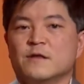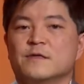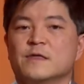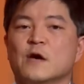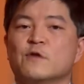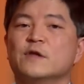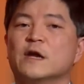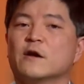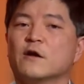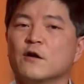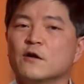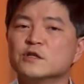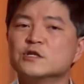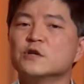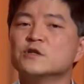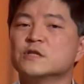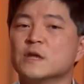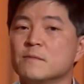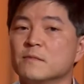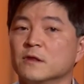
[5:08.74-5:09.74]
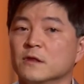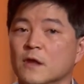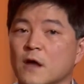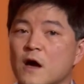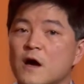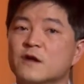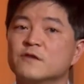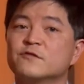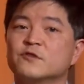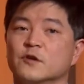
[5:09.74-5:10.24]
Now, there are also some
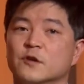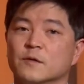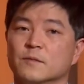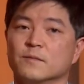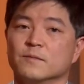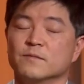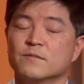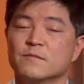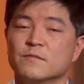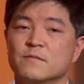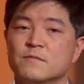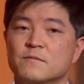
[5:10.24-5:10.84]
long-term